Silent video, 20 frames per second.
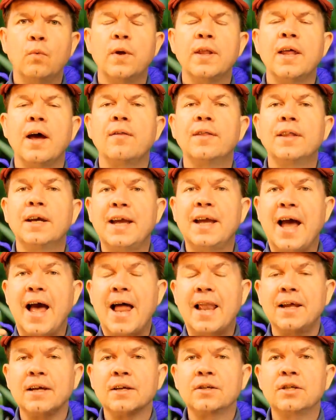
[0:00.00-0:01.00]
without the
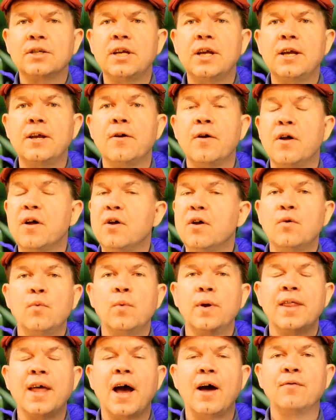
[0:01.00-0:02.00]
galaxy,
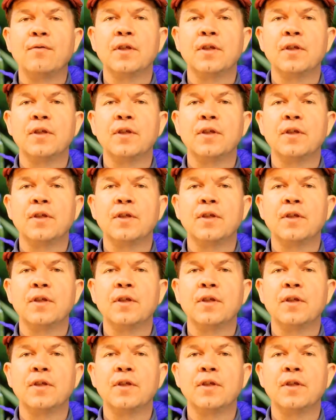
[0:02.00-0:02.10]
without